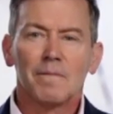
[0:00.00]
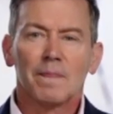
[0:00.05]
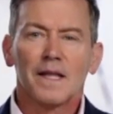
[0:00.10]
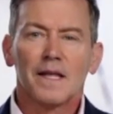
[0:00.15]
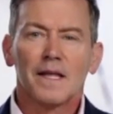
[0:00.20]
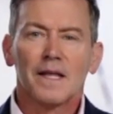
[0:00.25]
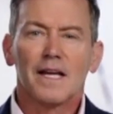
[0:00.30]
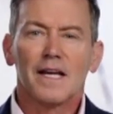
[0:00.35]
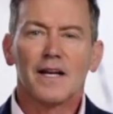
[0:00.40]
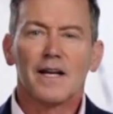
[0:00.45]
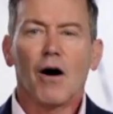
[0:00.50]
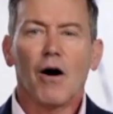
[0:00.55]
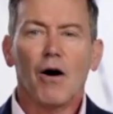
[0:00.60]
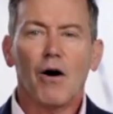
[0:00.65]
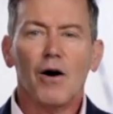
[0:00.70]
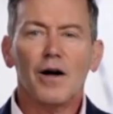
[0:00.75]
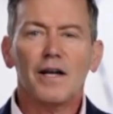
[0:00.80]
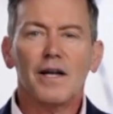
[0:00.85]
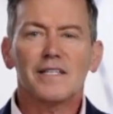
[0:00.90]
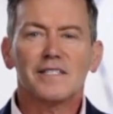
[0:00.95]
And
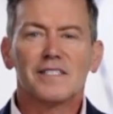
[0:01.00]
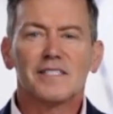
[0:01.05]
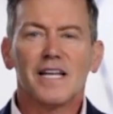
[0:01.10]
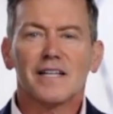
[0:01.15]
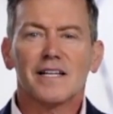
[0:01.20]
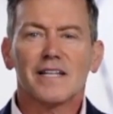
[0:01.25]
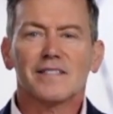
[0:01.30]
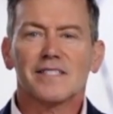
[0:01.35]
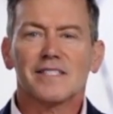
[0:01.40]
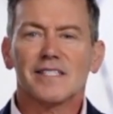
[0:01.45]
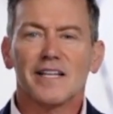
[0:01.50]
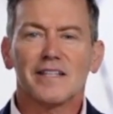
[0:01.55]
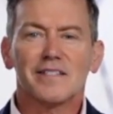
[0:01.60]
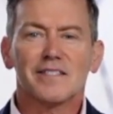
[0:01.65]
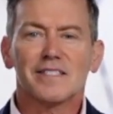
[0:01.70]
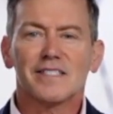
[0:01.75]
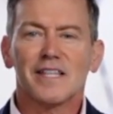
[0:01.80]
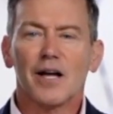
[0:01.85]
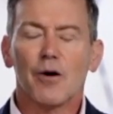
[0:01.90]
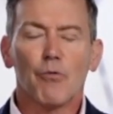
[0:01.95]
awe is that sense
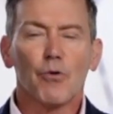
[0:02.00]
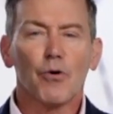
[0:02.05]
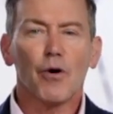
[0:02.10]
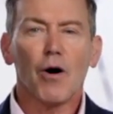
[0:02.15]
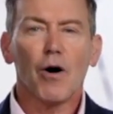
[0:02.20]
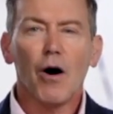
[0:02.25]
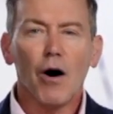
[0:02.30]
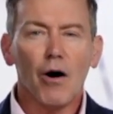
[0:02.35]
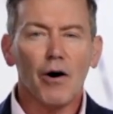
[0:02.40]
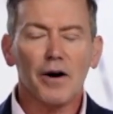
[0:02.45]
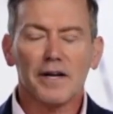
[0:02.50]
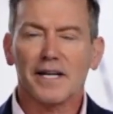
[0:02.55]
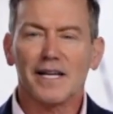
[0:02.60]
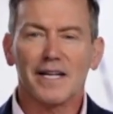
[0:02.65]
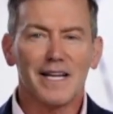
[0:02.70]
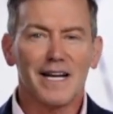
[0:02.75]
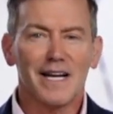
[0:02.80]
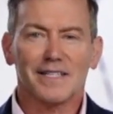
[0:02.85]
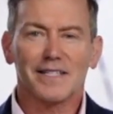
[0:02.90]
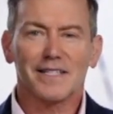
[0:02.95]
that we're all
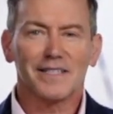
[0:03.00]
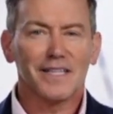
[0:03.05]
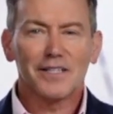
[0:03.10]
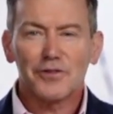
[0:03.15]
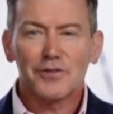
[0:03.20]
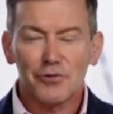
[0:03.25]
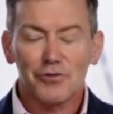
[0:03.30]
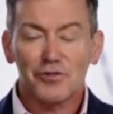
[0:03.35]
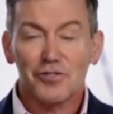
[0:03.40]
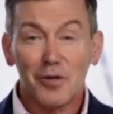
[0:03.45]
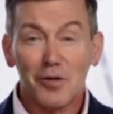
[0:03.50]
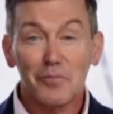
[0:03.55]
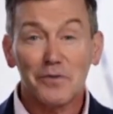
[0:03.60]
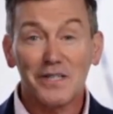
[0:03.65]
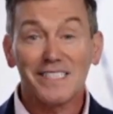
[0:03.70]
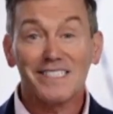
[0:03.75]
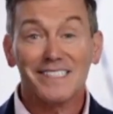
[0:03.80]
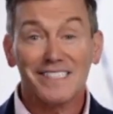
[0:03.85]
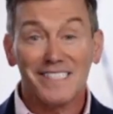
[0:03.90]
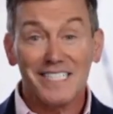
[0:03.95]
connected, that there's
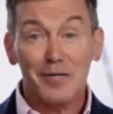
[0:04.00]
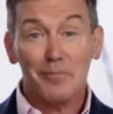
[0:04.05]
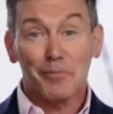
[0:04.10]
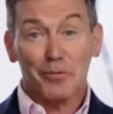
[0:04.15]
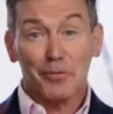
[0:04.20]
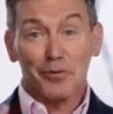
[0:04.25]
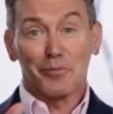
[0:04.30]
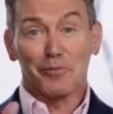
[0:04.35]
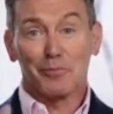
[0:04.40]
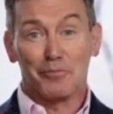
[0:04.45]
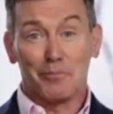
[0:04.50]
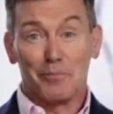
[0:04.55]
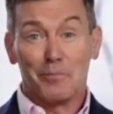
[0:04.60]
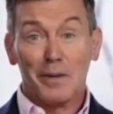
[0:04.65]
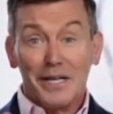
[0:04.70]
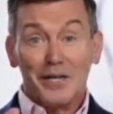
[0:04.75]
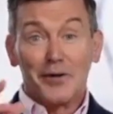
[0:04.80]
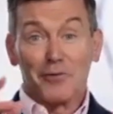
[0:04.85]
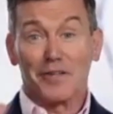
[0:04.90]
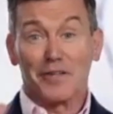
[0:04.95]
something deeper,
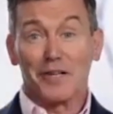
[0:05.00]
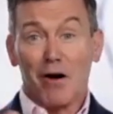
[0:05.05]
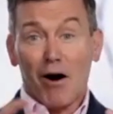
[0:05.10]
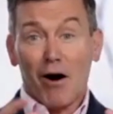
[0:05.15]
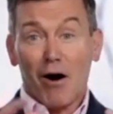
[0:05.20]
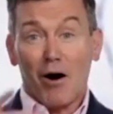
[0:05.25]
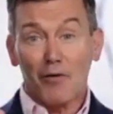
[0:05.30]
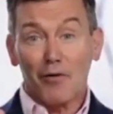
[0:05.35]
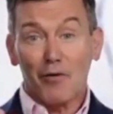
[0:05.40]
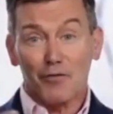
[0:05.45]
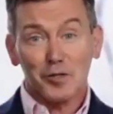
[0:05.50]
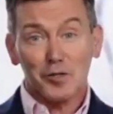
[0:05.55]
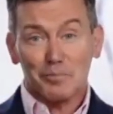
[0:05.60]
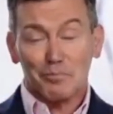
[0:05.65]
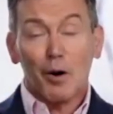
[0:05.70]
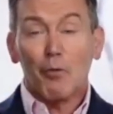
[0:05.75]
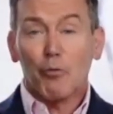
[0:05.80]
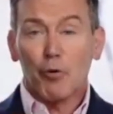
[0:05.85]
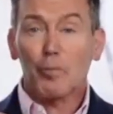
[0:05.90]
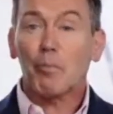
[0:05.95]
bigger than all of us, but
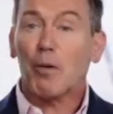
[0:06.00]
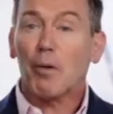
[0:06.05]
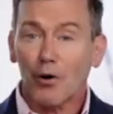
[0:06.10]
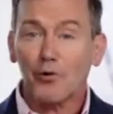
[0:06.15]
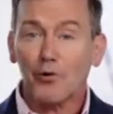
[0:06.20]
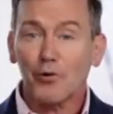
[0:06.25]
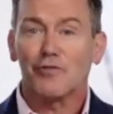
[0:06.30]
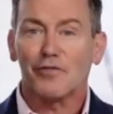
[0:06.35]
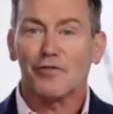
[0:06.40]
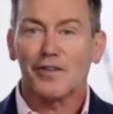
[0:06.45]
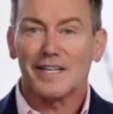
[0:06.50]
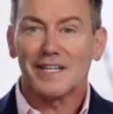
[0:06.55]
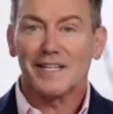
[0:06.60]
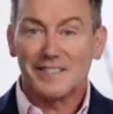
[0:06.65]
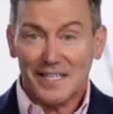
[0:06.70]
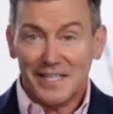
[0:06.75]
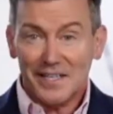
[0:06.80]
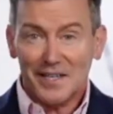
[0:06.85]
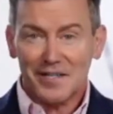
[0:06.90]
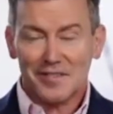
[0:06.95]
we're part of it. It's
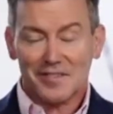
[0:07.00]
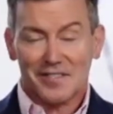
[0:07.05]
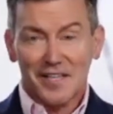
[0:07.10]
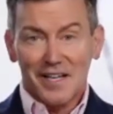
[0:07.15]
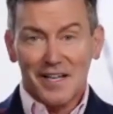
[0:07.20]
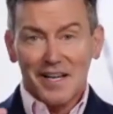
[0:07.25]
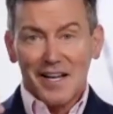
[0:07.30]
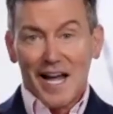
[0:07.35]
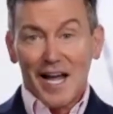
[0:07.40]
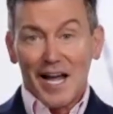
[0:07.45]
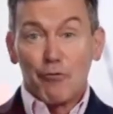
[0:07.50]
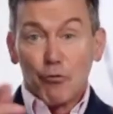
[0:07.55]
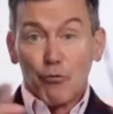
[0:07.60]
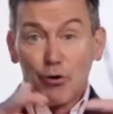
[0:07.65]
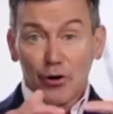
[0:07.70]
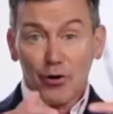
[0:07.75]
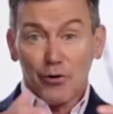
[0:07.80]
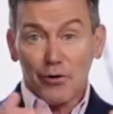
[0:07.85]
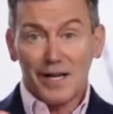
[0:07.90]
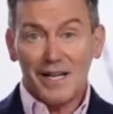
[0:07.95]
in us and
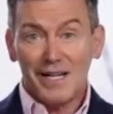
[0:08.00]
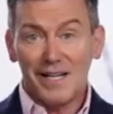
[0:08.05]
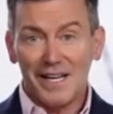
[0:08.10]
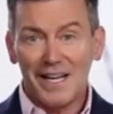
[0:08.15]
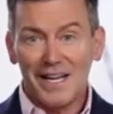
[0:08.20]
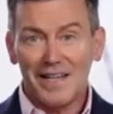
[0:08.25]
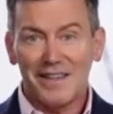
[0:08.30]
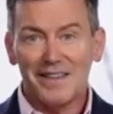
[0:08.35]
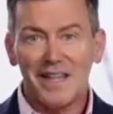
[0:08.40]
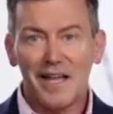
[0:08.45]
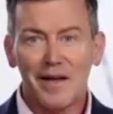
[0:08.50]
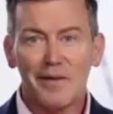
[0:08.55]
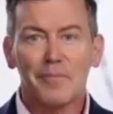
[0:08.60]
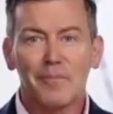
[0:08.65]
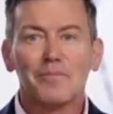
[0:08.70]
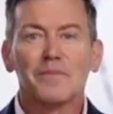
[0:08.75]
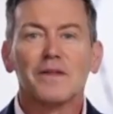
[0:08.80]
we're in them.